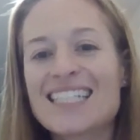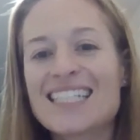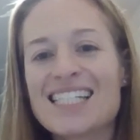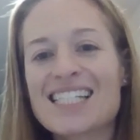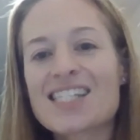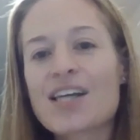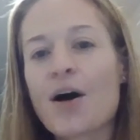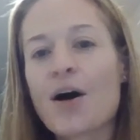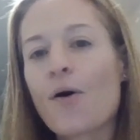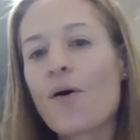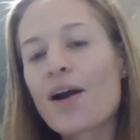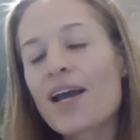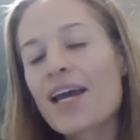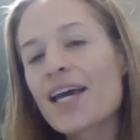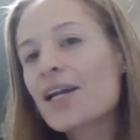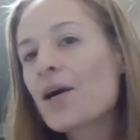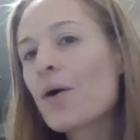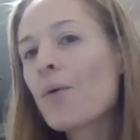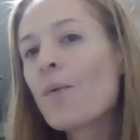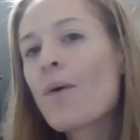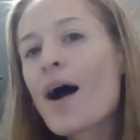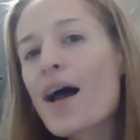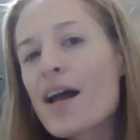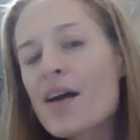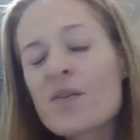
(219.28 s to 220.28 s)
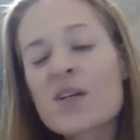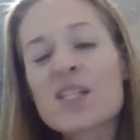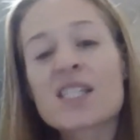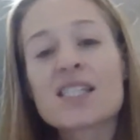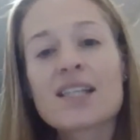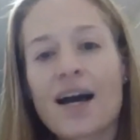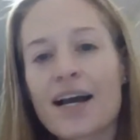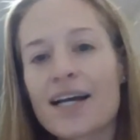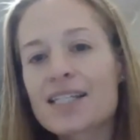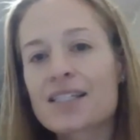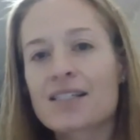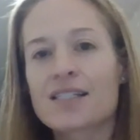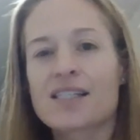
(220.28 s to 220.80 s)
So in a way it was
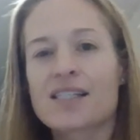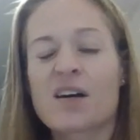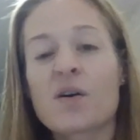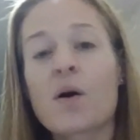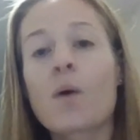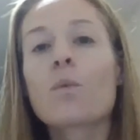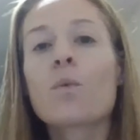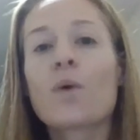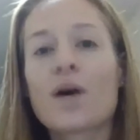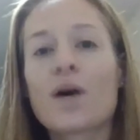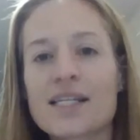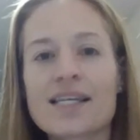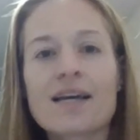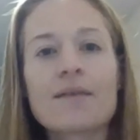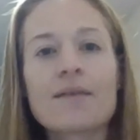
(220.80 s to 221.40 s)
nice because I was